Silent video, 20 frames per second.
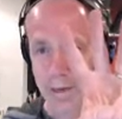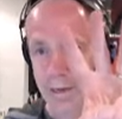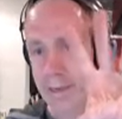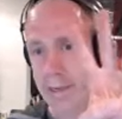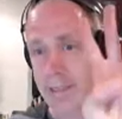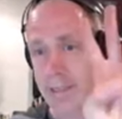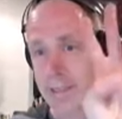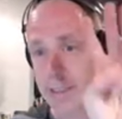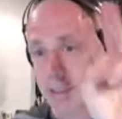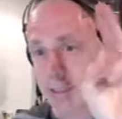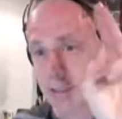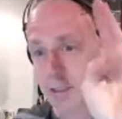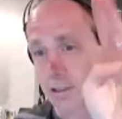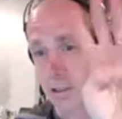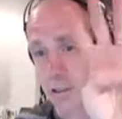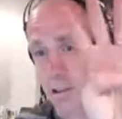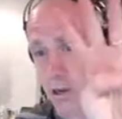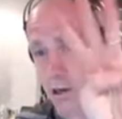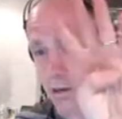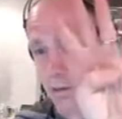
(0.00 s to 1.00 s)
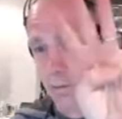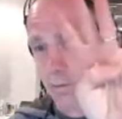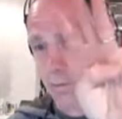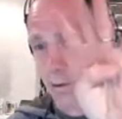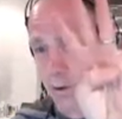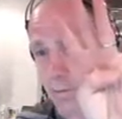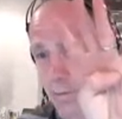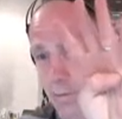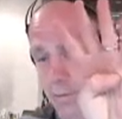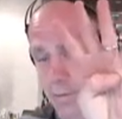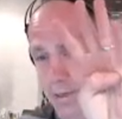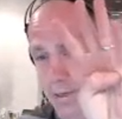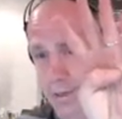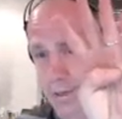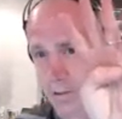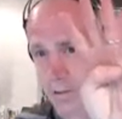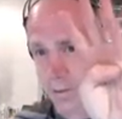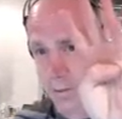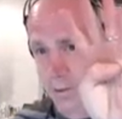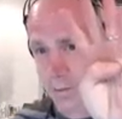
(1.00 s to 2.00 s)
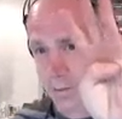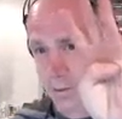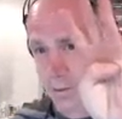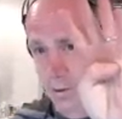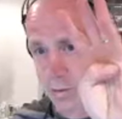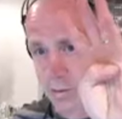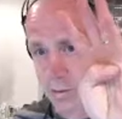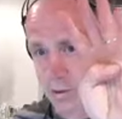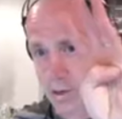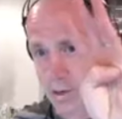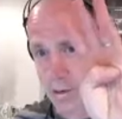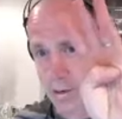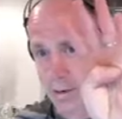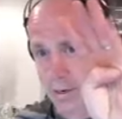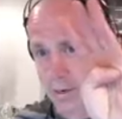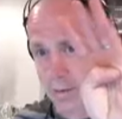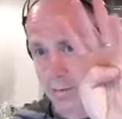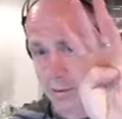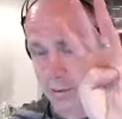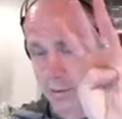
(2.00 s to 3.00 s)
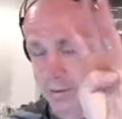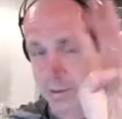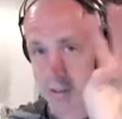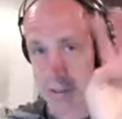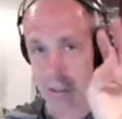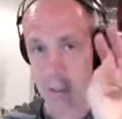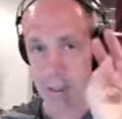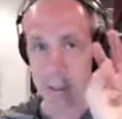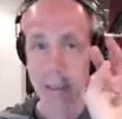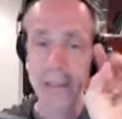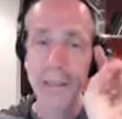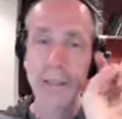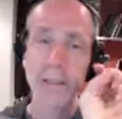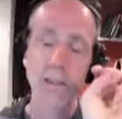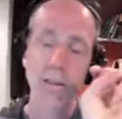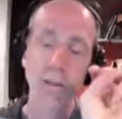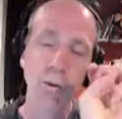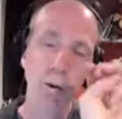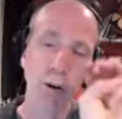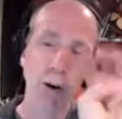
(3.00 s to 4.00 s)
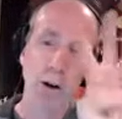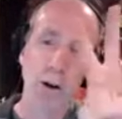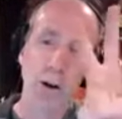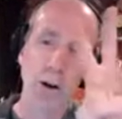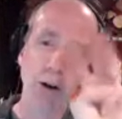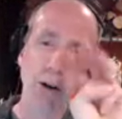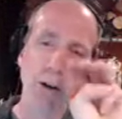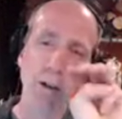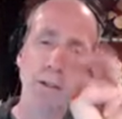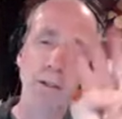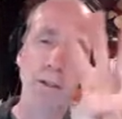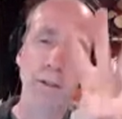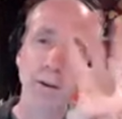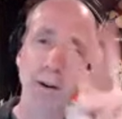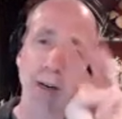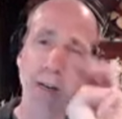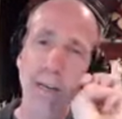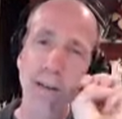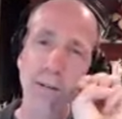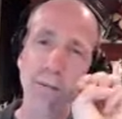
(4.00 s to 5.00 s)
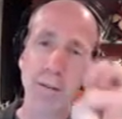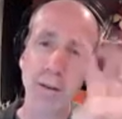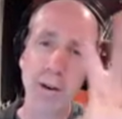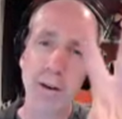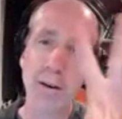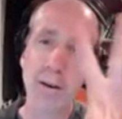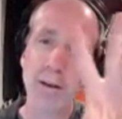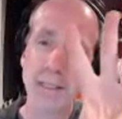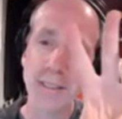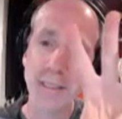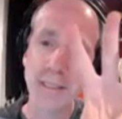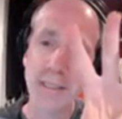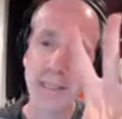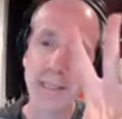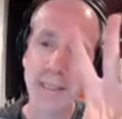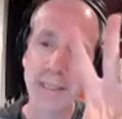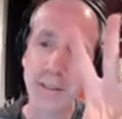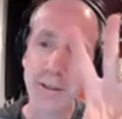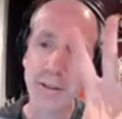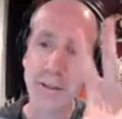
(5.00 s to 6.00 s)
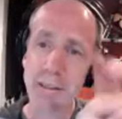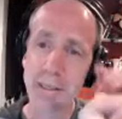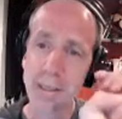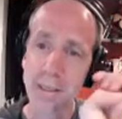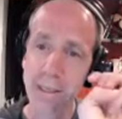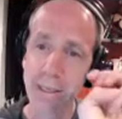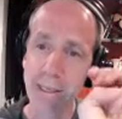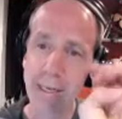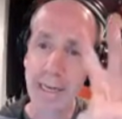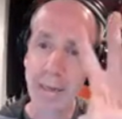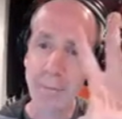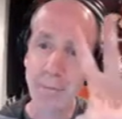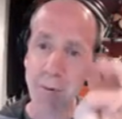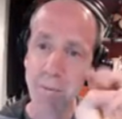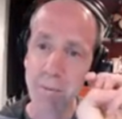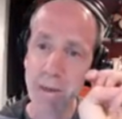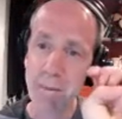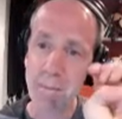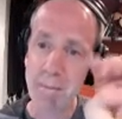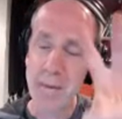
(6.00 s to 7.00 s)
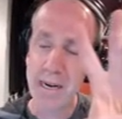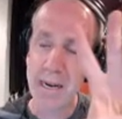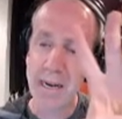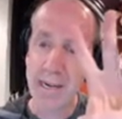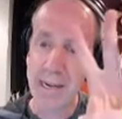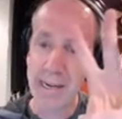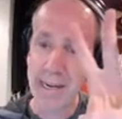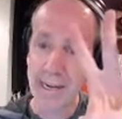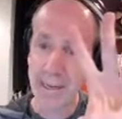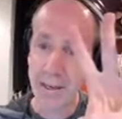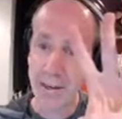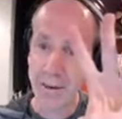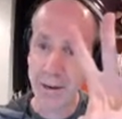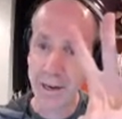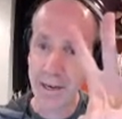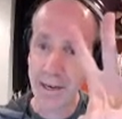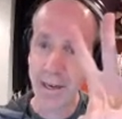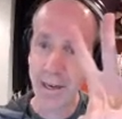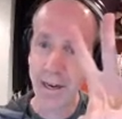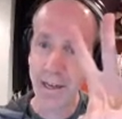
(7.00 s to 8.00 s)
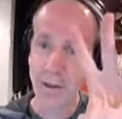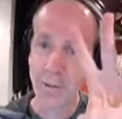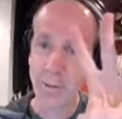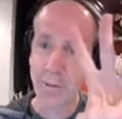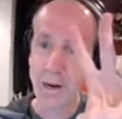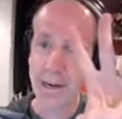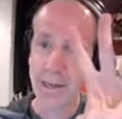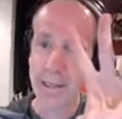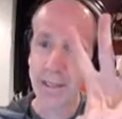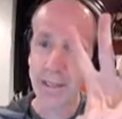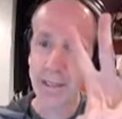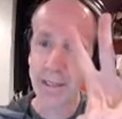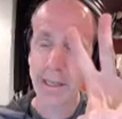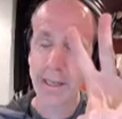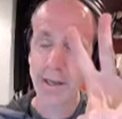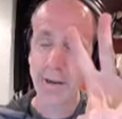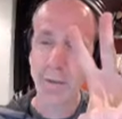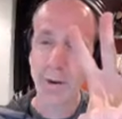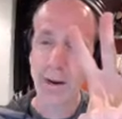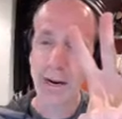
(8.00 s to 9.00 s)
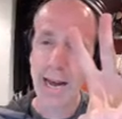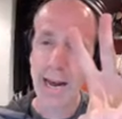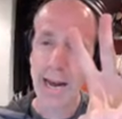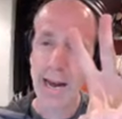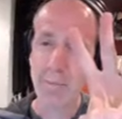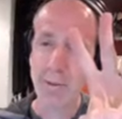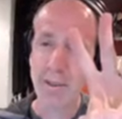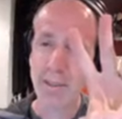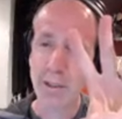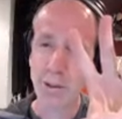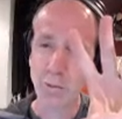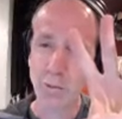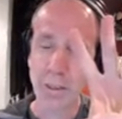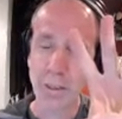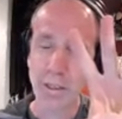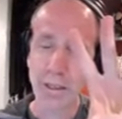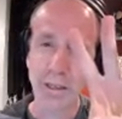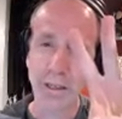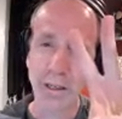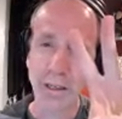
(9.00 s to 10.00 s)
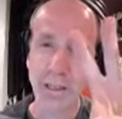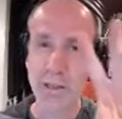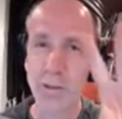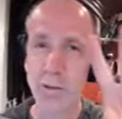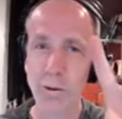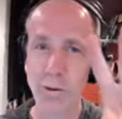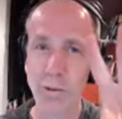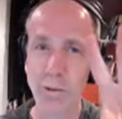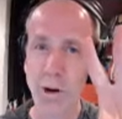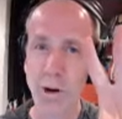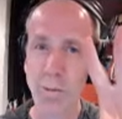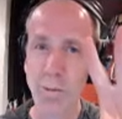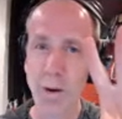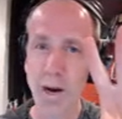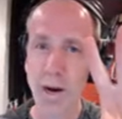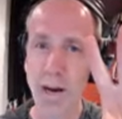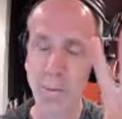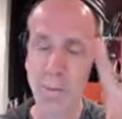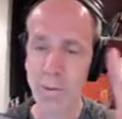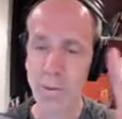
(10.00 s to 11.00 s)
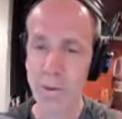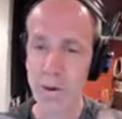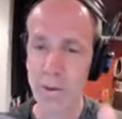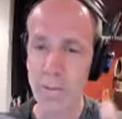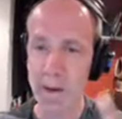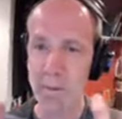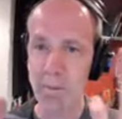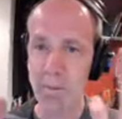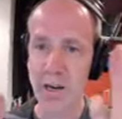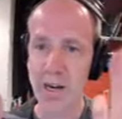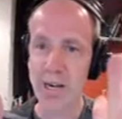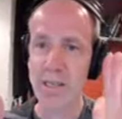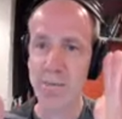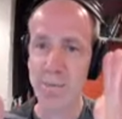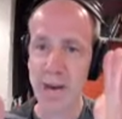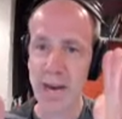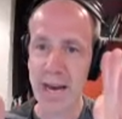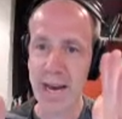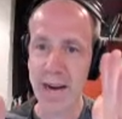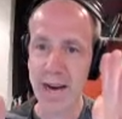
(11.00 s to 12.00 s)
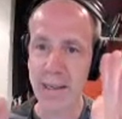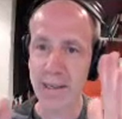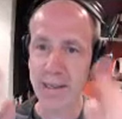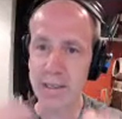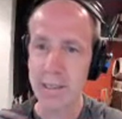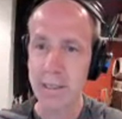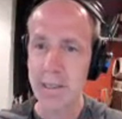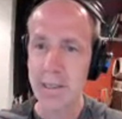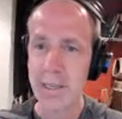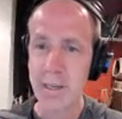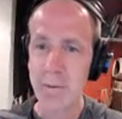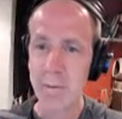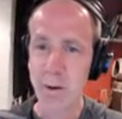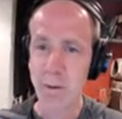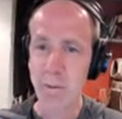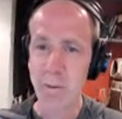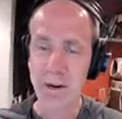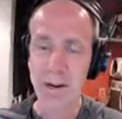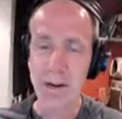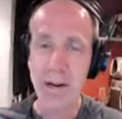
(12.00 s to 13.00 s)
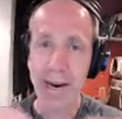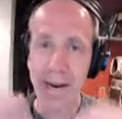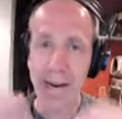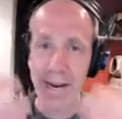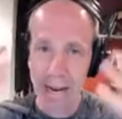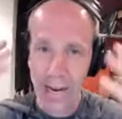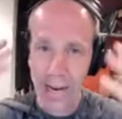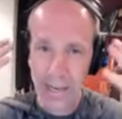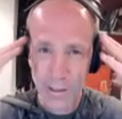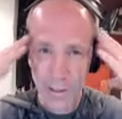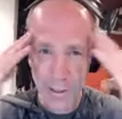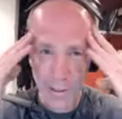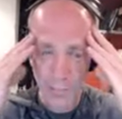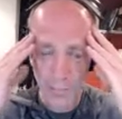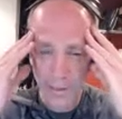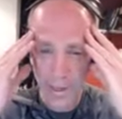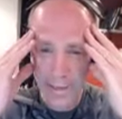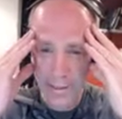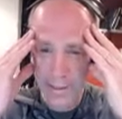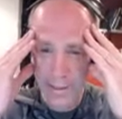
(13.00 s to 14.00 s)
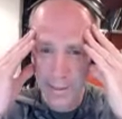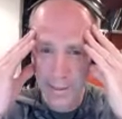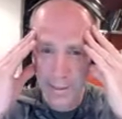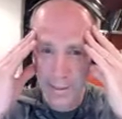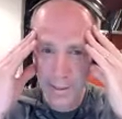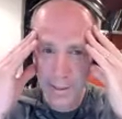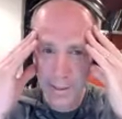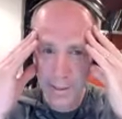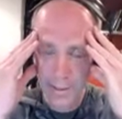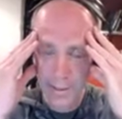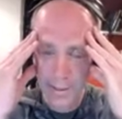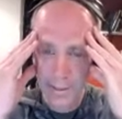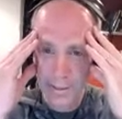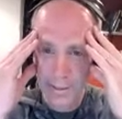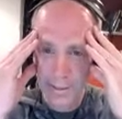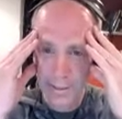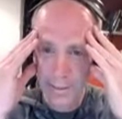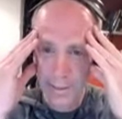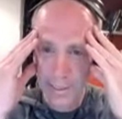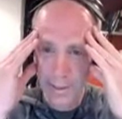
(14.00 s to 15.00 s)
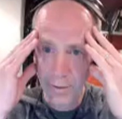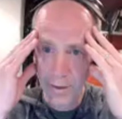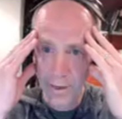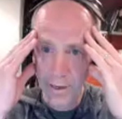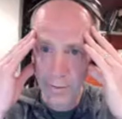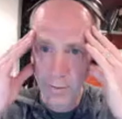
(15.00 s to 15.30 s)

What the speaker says: In addition to song form, right? So some sort of songwriting fluency. So all three fluencies, keep them in mind, right? Otherwise, what happens is we turn into a robot where we memorize patterns, but we're not actually flexing this thing, right?